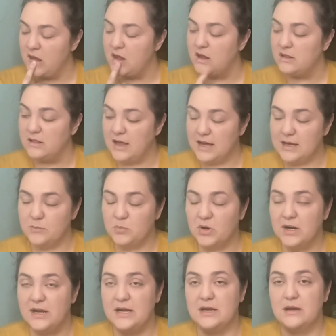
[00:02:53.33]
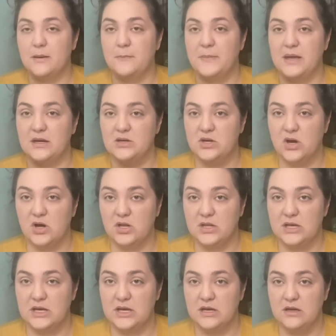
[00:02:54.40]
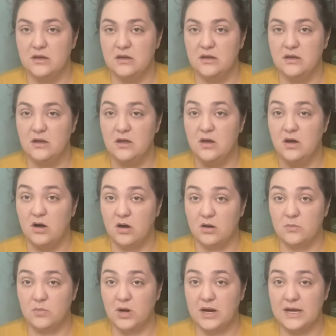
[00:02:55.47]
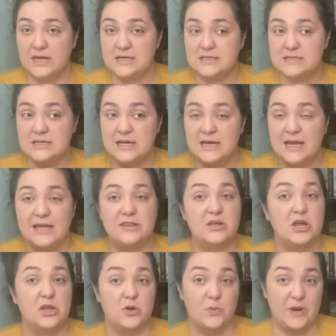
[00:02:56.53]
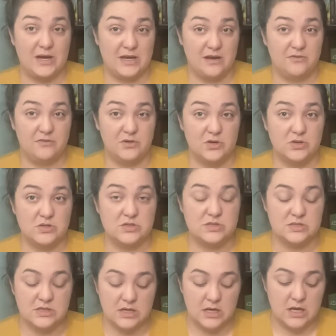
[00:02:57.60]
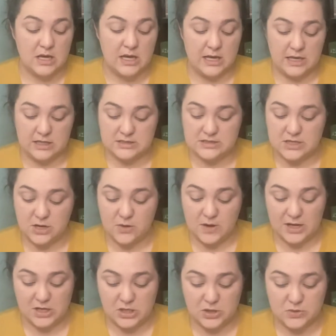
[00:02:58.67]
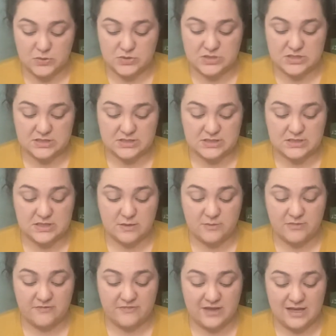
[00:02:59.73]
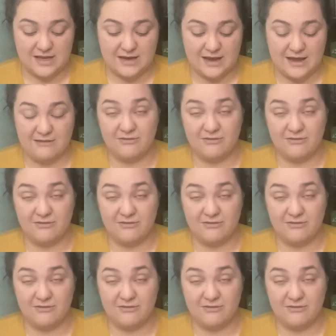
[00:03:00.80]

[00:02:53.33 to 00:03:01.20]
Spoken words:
Lion Brand Mandala Ombres in the colorway Nifflers. So I used some of it. I've